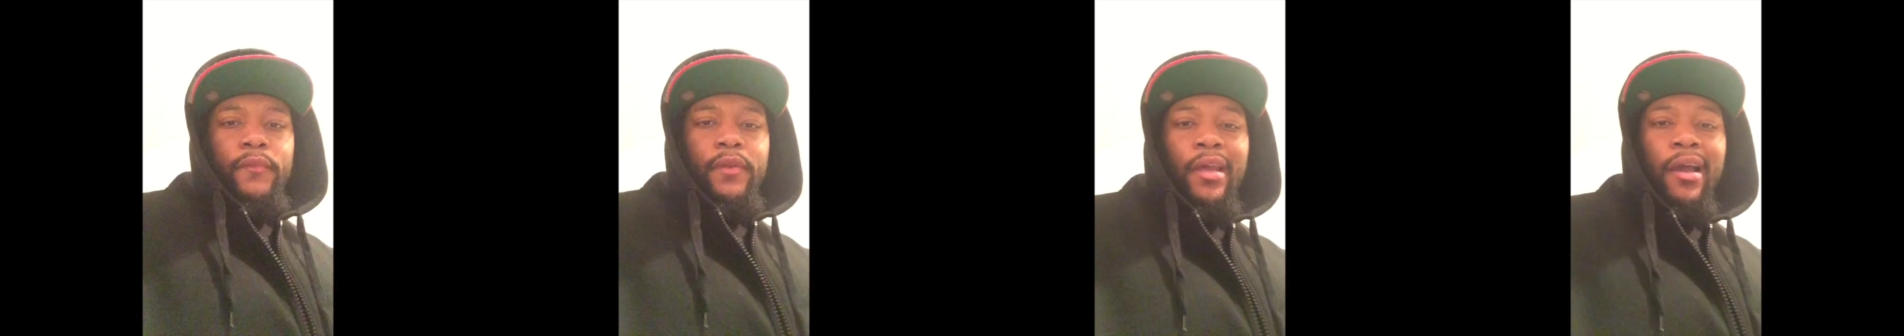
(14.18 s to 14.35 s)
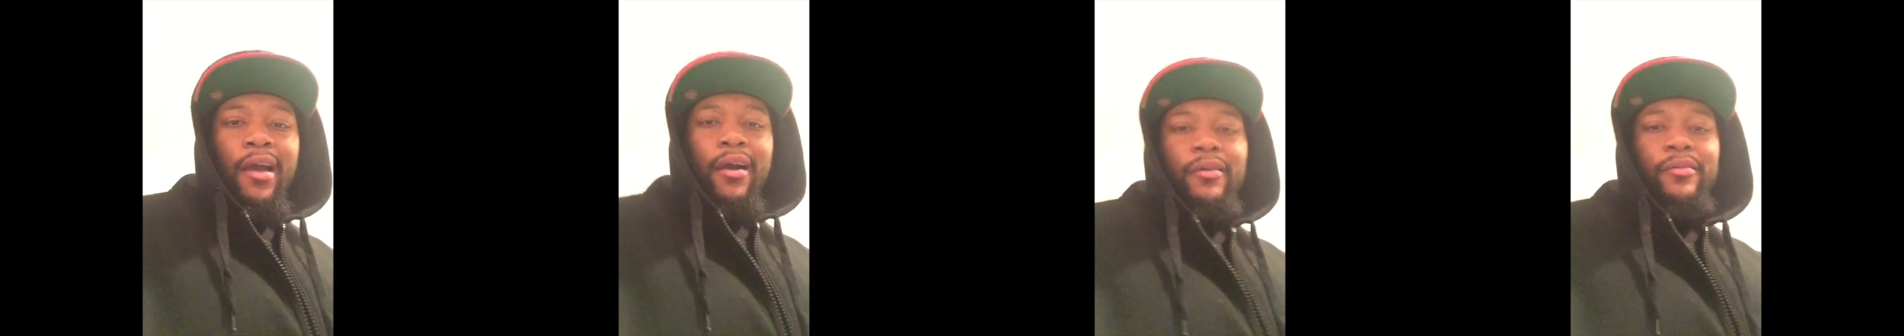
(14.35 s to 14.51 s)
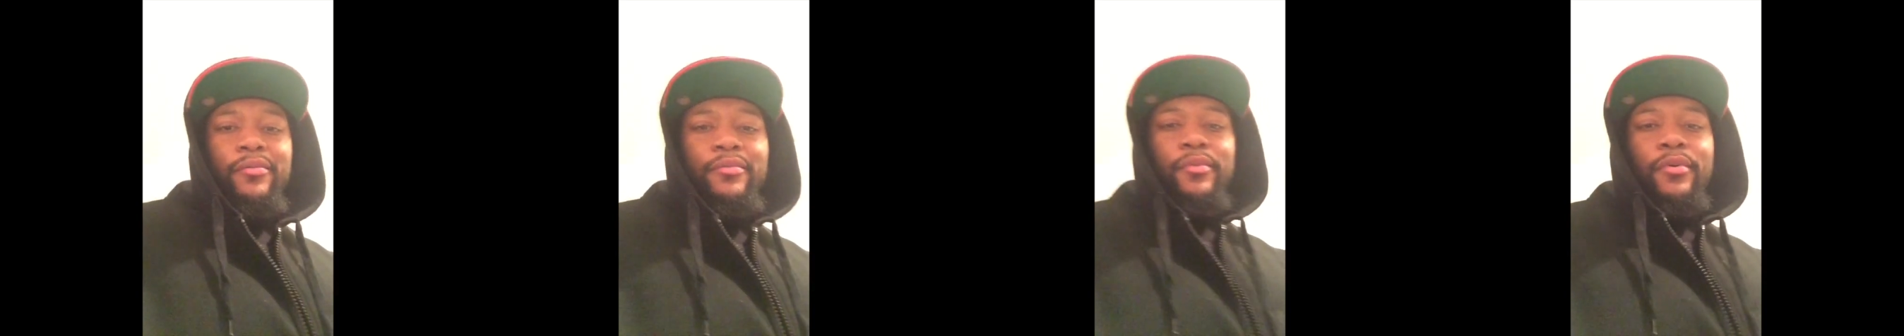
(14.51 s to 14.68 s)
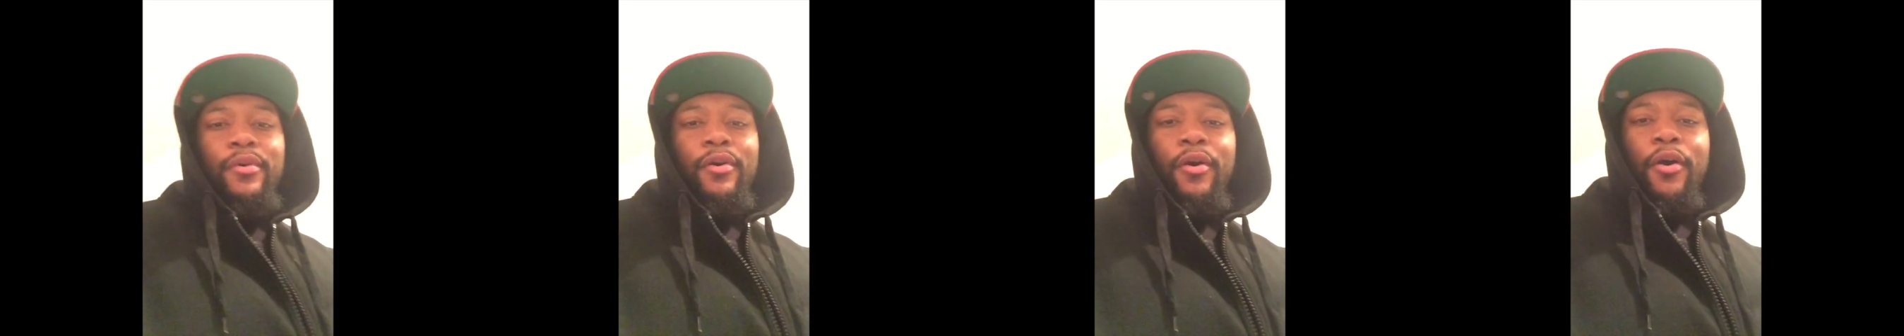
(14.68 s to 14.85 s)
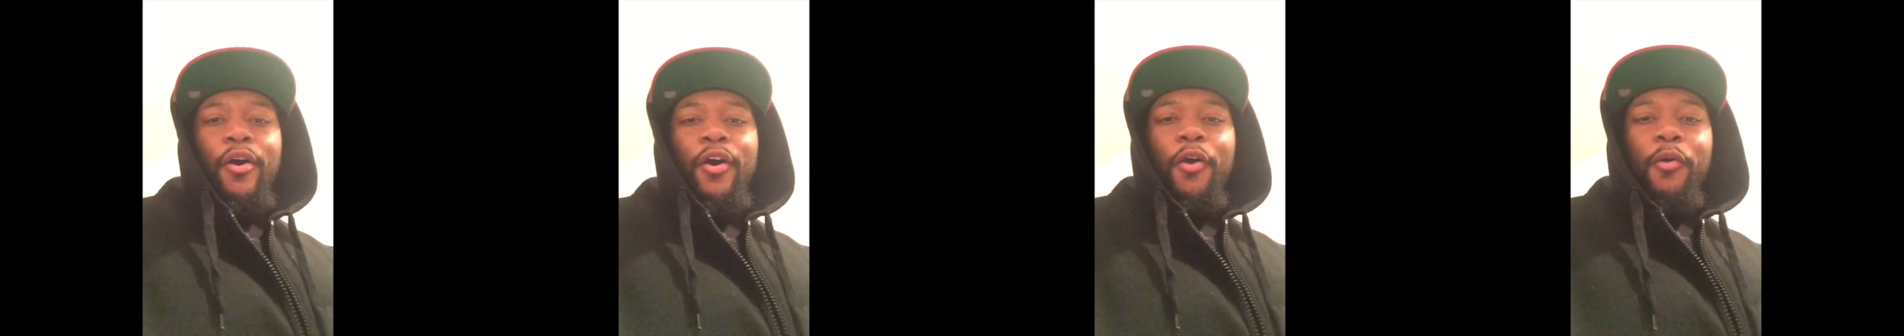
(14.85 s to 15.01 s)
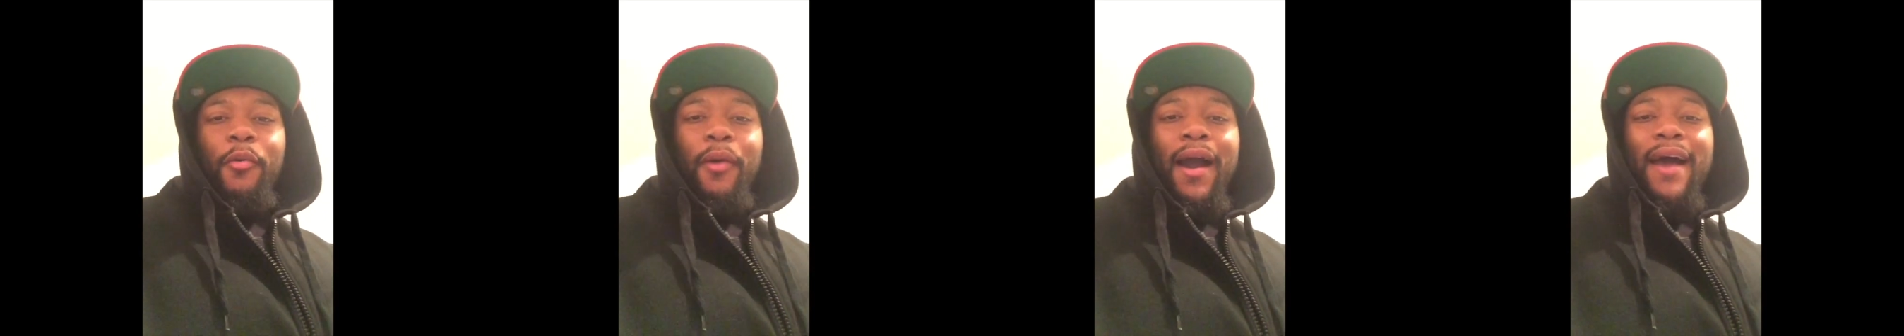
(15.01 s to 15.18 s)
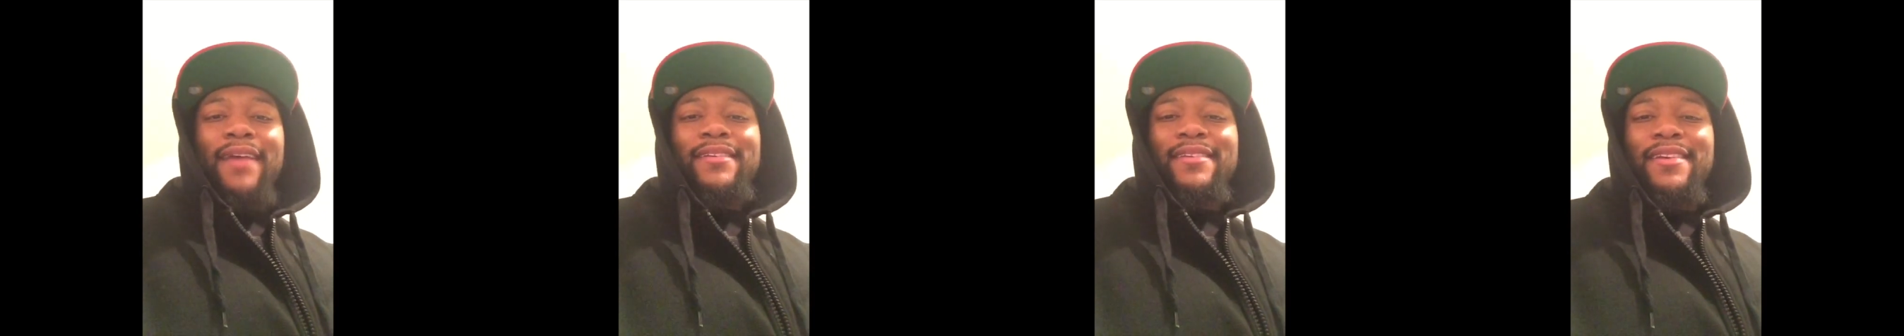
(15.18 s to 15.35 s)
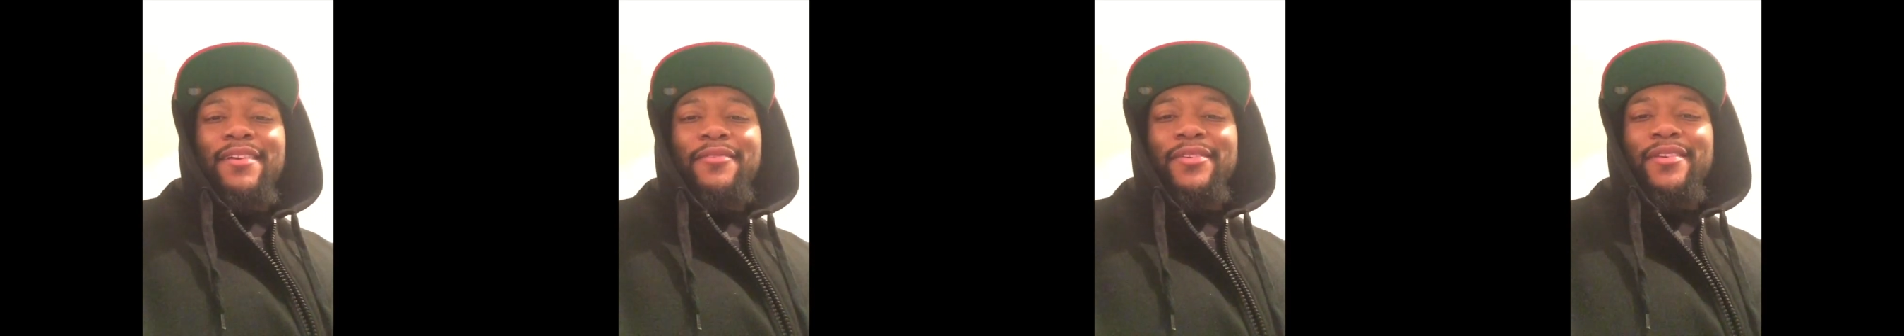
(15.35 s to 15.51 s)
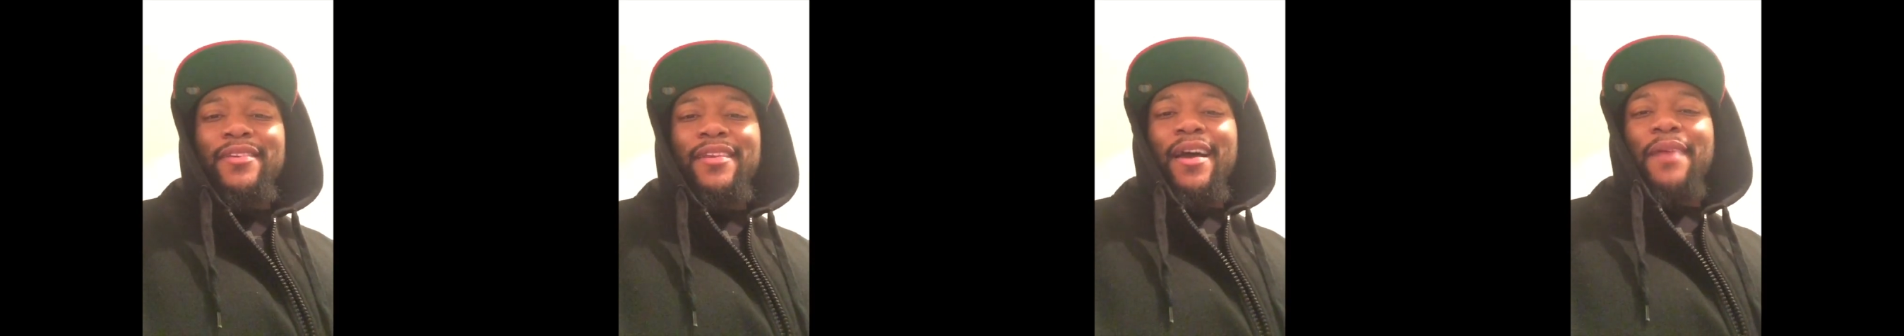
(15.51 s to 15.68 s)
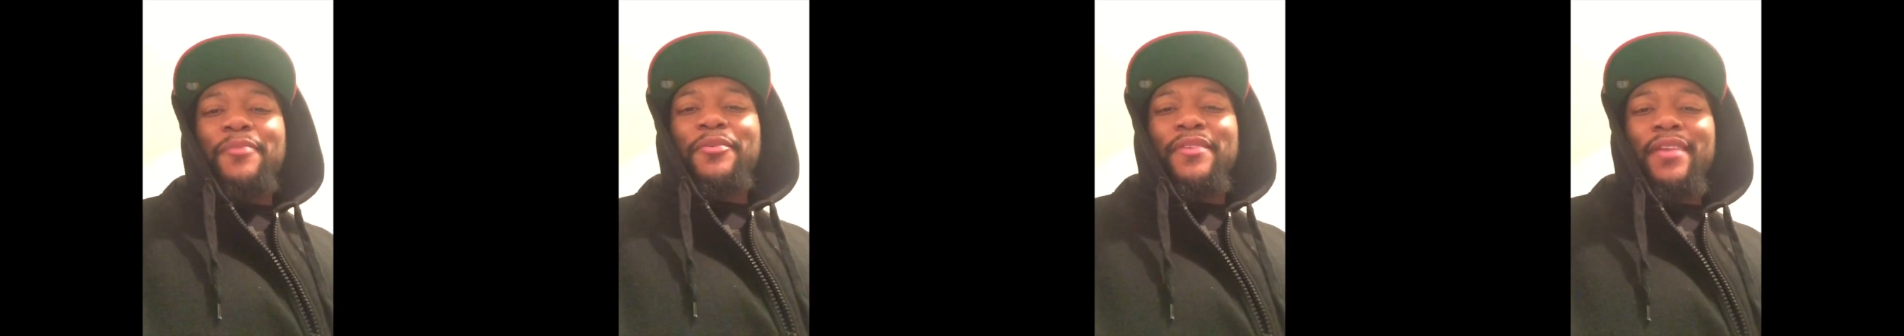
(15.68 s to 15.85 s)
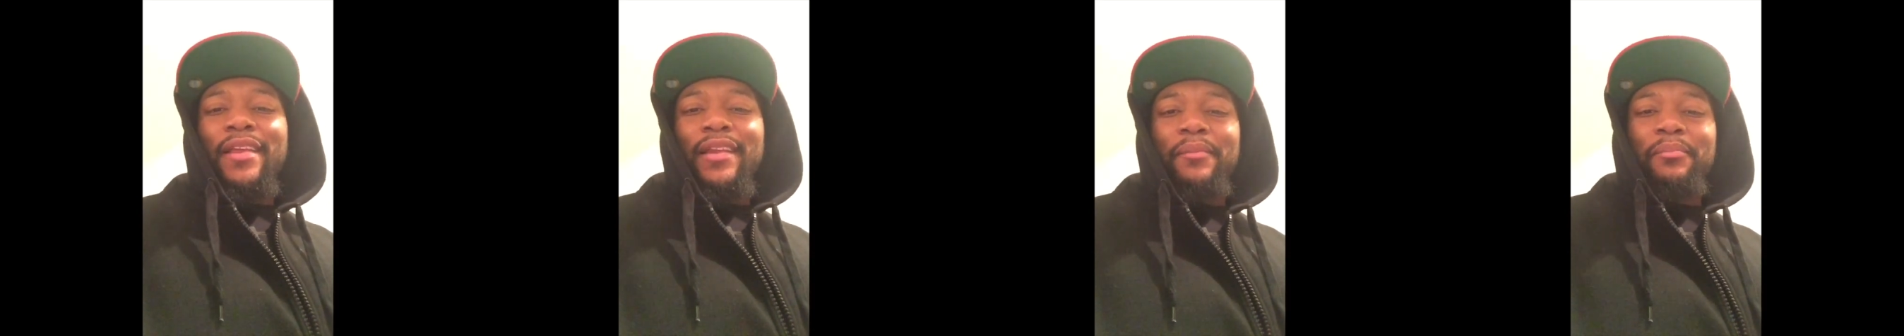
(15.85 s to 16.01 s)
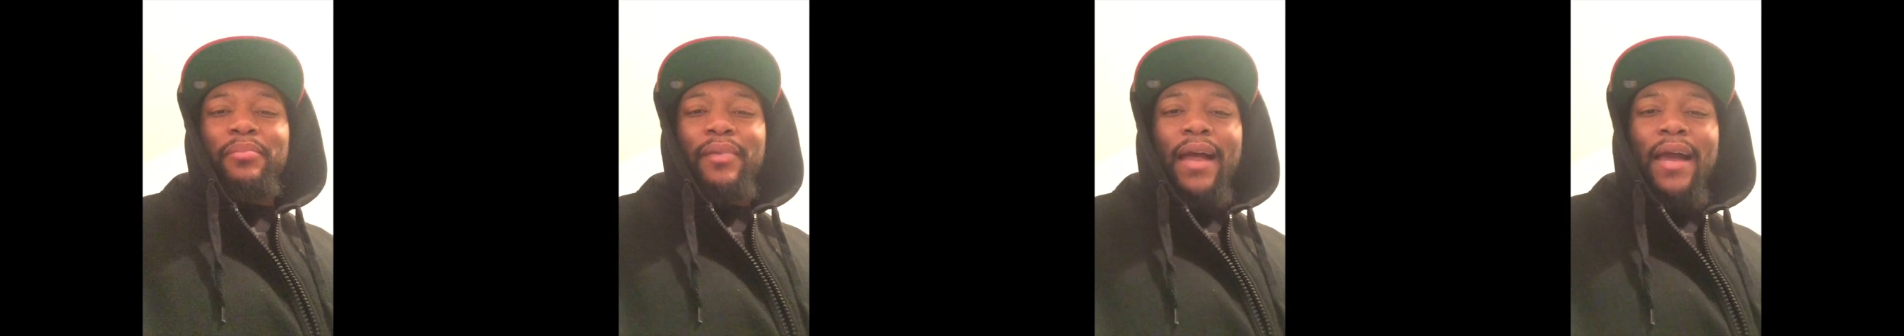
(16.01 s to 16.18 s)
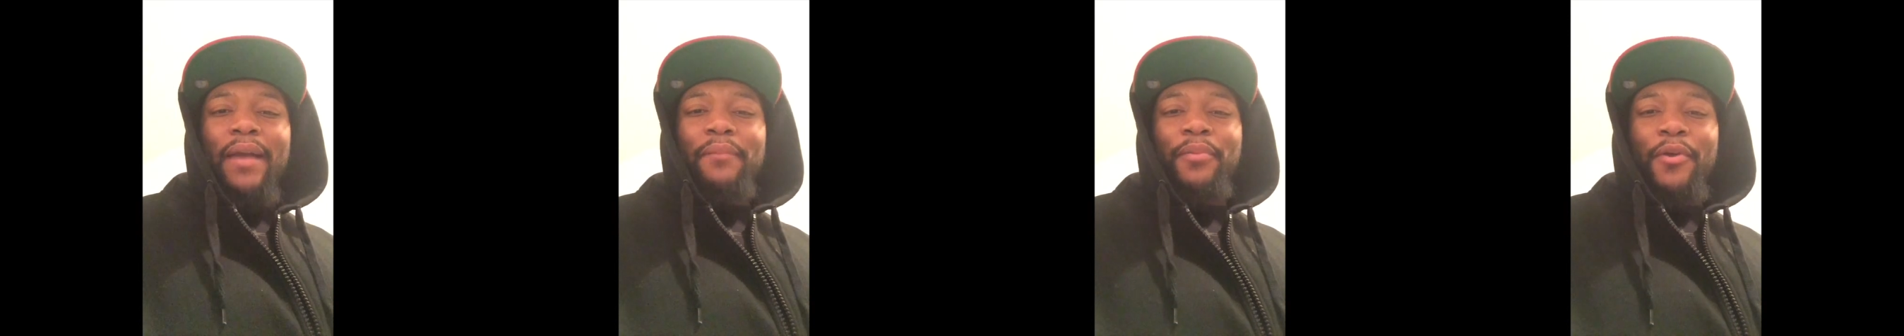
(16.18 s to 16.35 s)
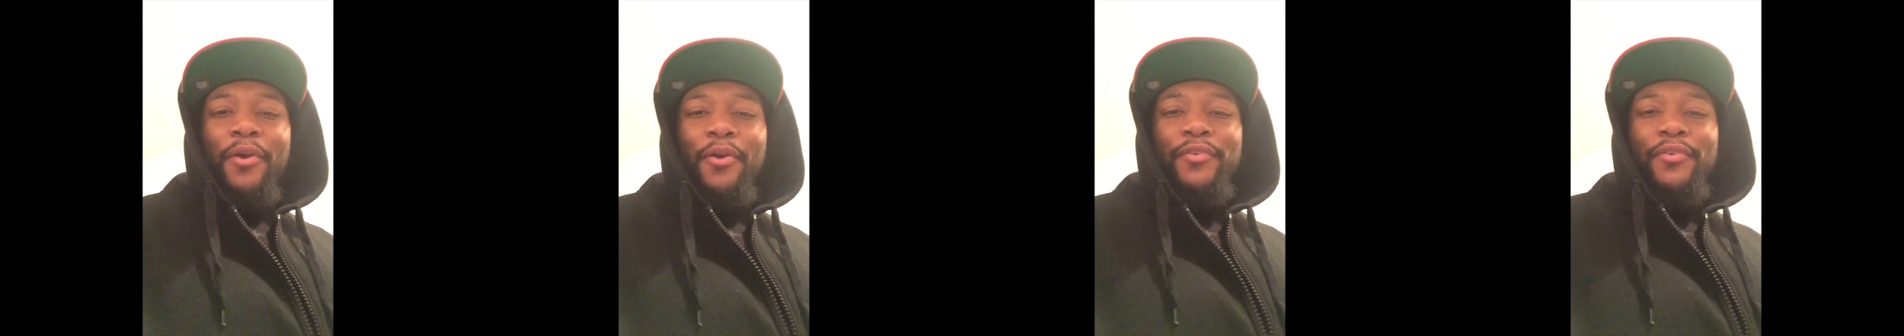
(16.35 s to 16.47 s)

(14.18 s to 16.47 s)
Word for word: Yo, why is it every time you tell a black